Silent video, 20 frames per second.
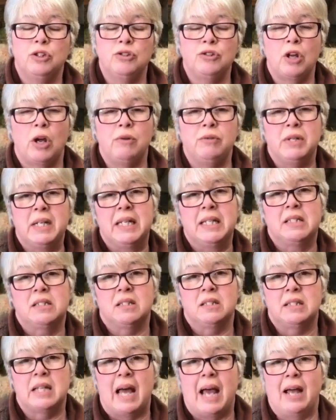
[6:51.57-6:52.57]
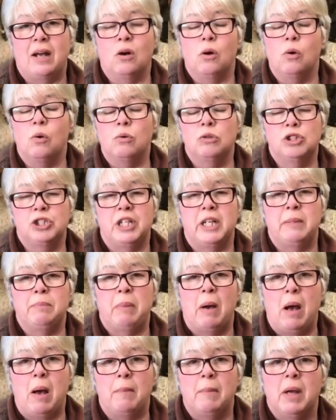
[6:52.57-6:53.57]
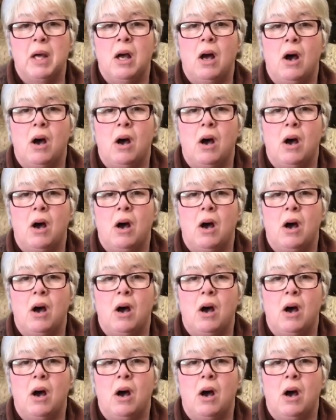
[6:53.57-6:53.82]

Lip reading: You don't need to dag all sheep up.